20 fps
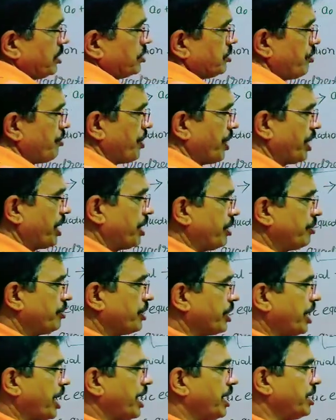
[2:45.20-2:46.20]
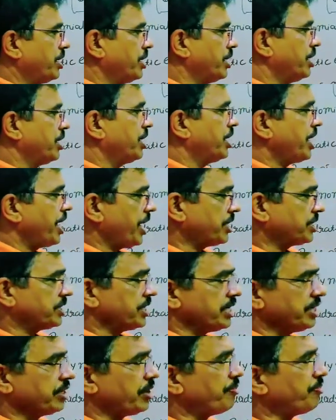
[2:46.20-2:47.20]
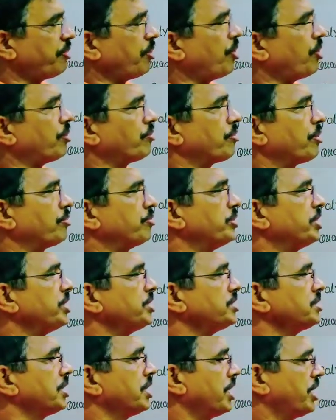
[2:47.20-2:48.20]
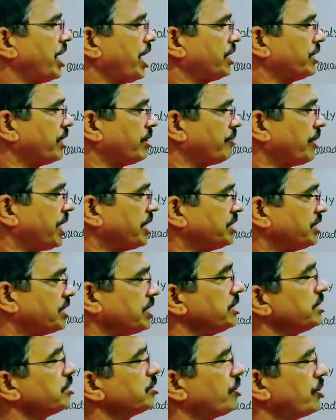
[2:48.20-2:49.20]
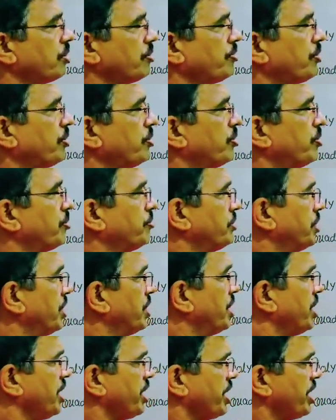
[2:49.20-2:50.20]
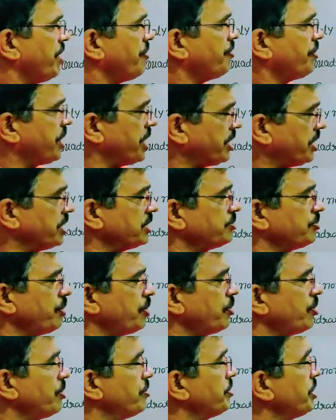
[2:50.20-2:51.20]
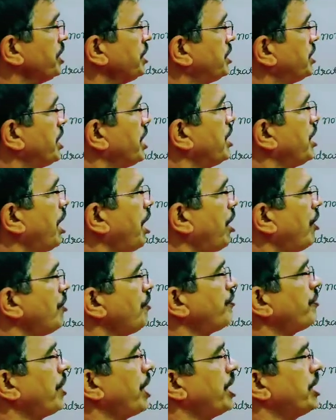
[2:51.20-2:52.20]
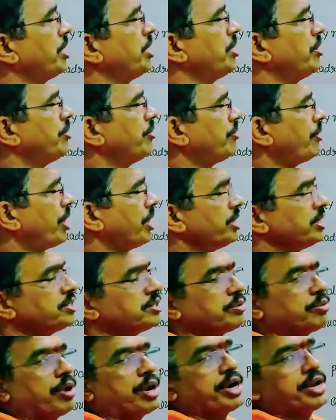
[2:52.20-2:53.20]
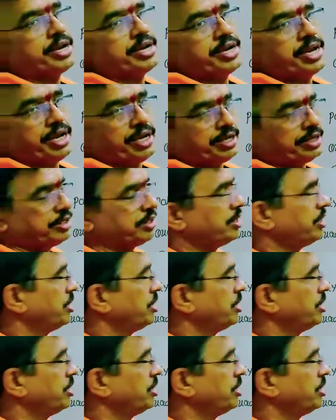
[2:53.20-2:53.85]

So we cannot write x in the form of this, otherwise it is not polynomial. If it is polynomial, then how you find what is quadratic?